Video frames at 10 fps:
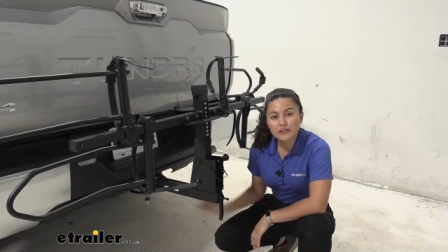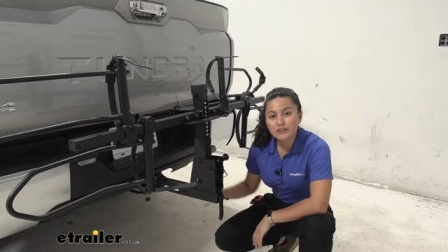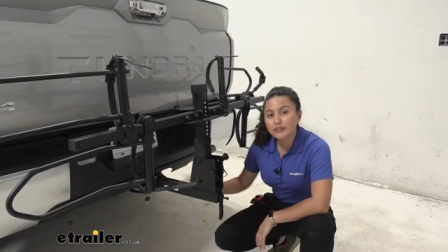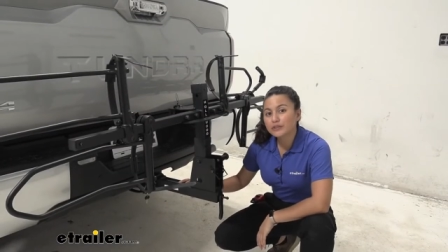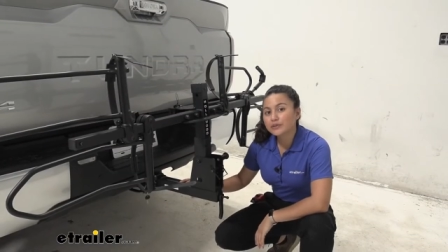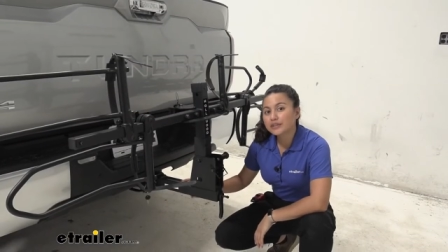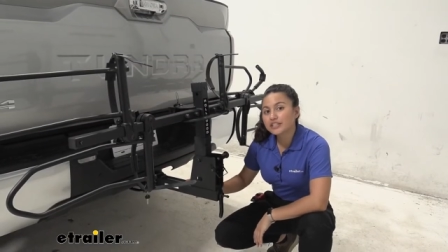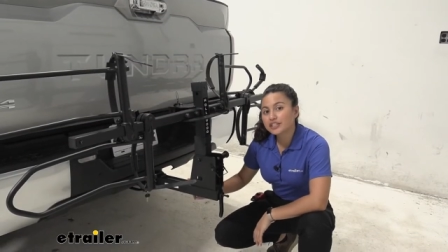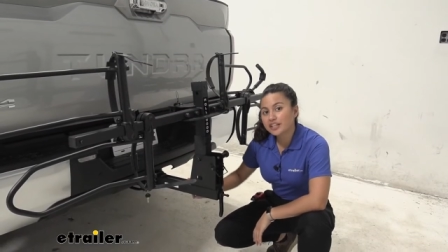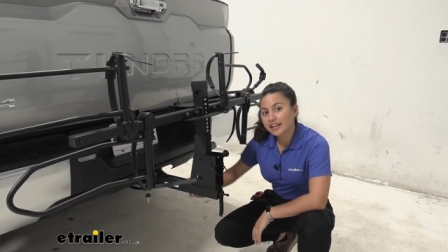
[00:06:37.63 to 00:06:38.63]
So your two
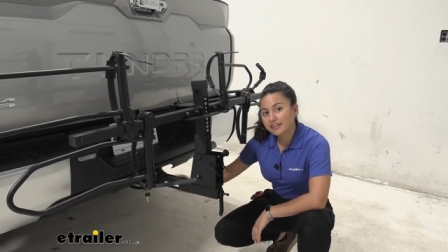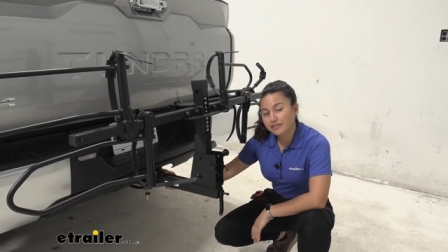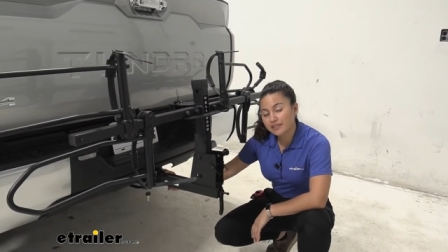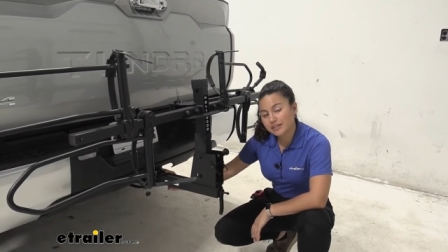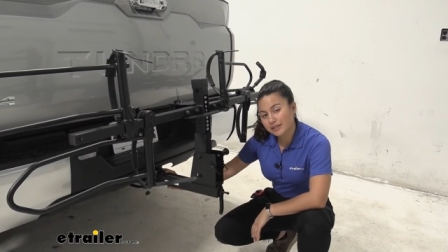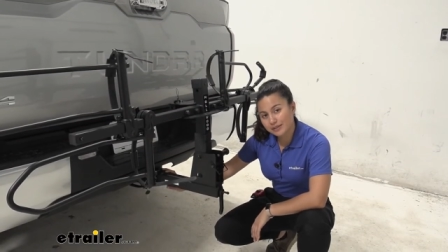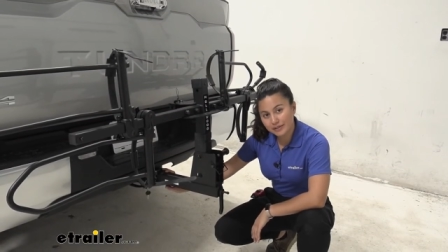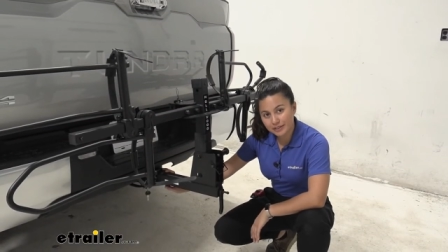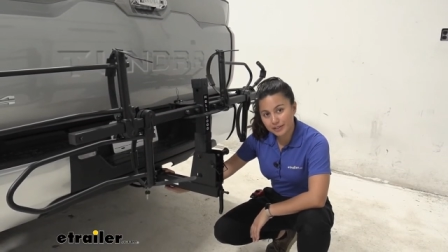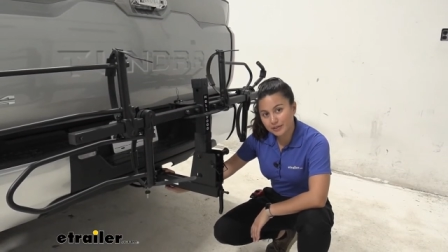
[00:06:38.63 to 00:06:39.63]
inch shank fits
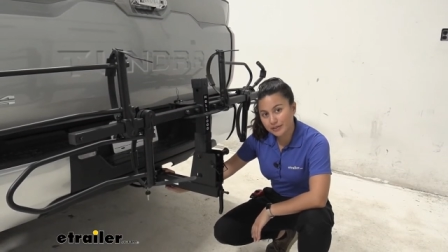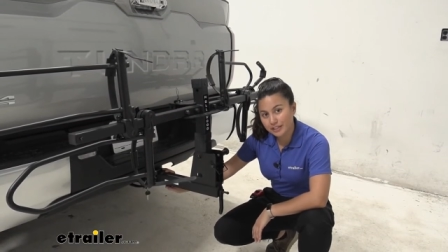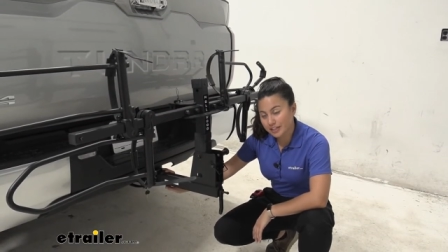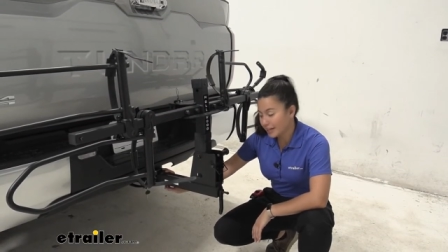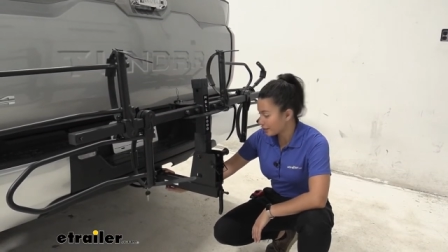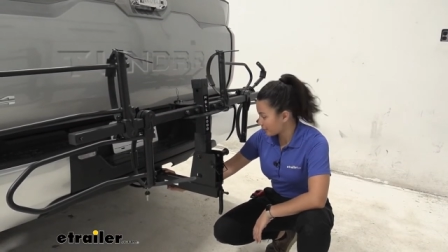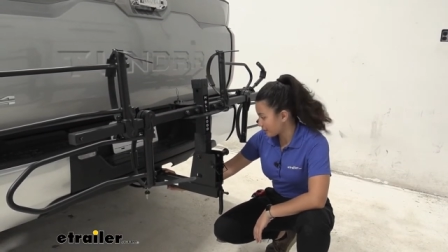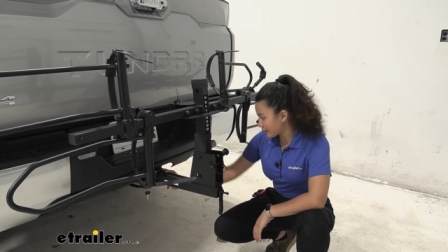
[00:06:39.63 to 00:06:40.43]
into your two inch hitch